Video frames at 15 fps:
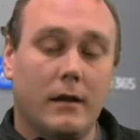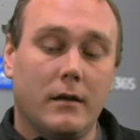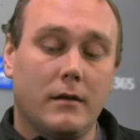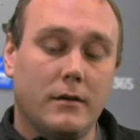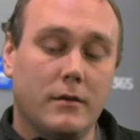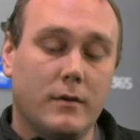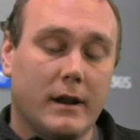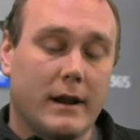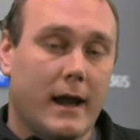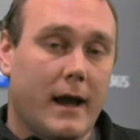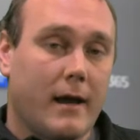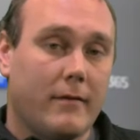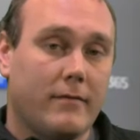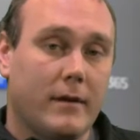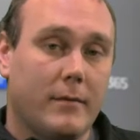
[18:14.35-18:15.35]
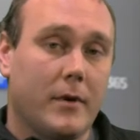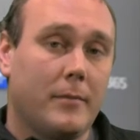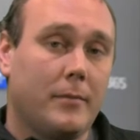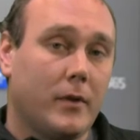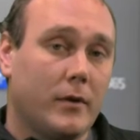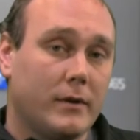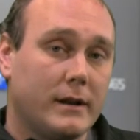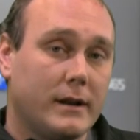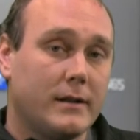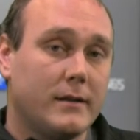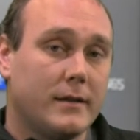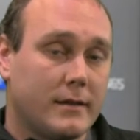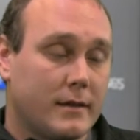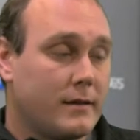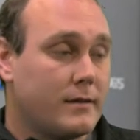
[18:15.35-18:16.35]
you can have them uploaded into the
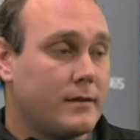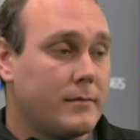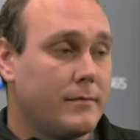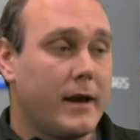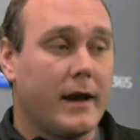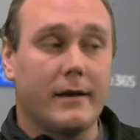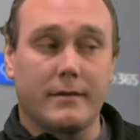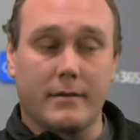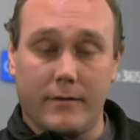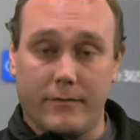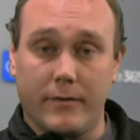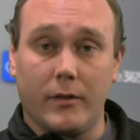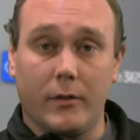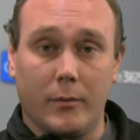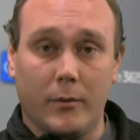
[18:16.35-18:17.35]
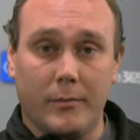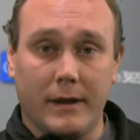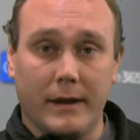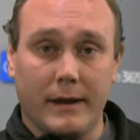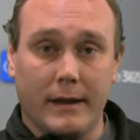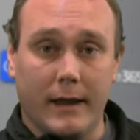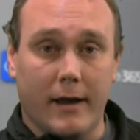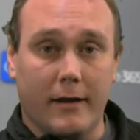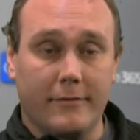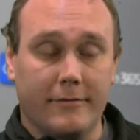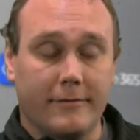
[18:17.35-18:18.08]
system as a fillable PDF.